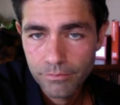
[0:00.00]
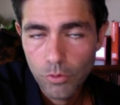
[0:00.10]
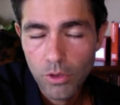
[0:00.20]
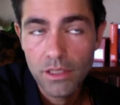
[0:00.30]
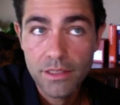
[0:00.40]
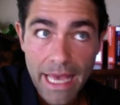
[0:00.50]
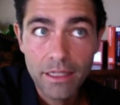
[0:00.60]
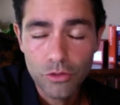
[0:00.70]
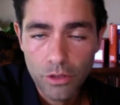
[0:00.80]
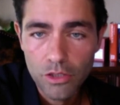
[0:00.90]
well, it's
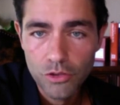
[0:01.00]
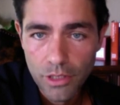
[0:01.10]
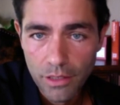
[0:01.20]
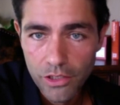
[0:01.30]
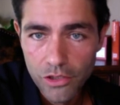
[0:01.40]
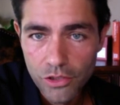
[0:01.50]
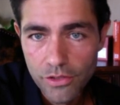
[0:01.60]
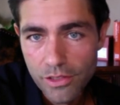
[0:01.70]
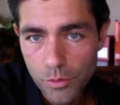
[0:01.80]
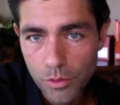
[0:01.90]
at
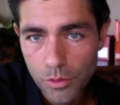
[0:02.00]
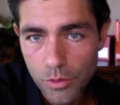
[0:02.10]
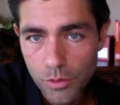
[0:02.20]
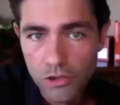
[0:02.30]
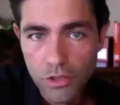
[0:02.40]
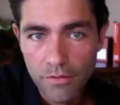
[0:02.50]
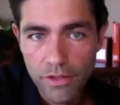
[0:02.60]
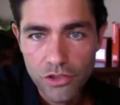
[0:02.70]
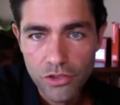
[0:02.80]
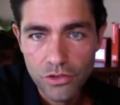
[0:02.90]
DuContra.Ventures as well as
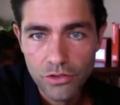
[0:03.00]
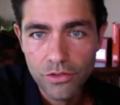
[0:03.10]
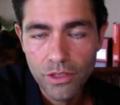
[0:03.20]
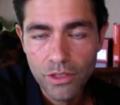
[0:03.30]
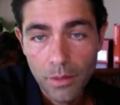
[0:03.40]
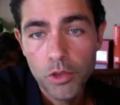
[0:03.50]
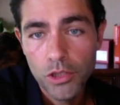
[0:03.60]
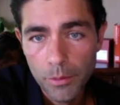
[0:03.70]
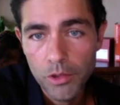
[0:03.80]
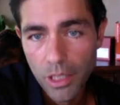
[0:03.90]
DuContra.Ventures w
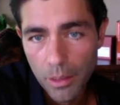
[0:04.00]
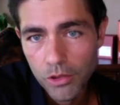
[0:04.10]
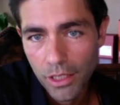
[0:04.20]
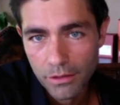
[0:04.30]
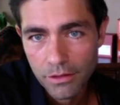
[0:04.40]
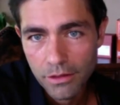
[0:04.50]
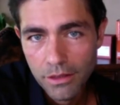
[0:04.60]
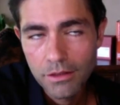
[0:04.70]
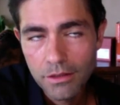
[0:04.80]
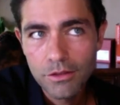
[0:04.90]
w w dot
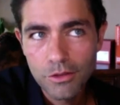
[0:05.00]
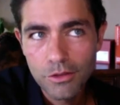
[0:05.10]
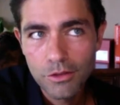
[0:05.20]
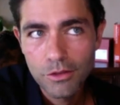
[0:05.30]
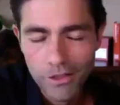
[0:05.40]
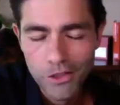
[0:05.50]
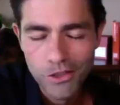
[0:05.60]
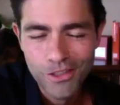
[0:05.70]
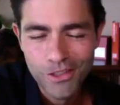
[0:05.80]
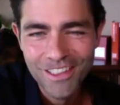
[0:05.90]
ducontra dot
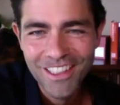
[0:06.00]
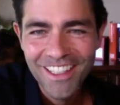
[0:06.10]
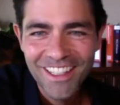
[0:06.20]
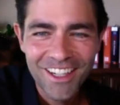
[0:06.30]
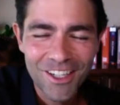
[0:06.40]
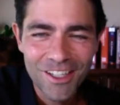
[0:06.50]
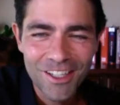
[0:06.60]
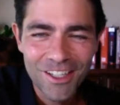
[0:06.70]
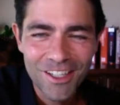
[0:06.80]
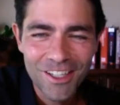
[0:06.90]
ventures
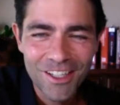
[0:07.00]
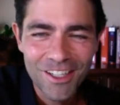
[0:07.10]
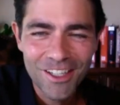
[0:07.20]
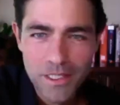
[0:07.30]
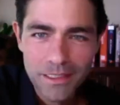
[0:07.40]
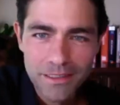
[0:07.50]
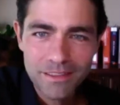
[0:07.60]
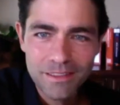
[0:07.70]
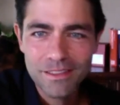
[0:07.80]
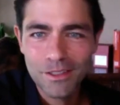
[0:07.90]
um, as a
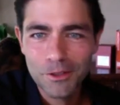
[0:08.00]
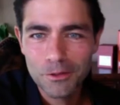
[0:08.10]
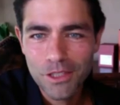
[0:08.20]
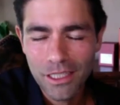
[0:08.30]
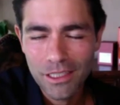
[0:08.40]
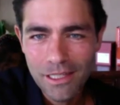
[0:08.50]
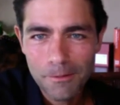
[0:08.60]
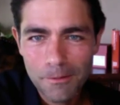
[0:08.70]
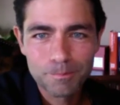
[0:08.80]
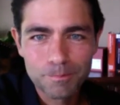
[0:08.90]
website. So check us out.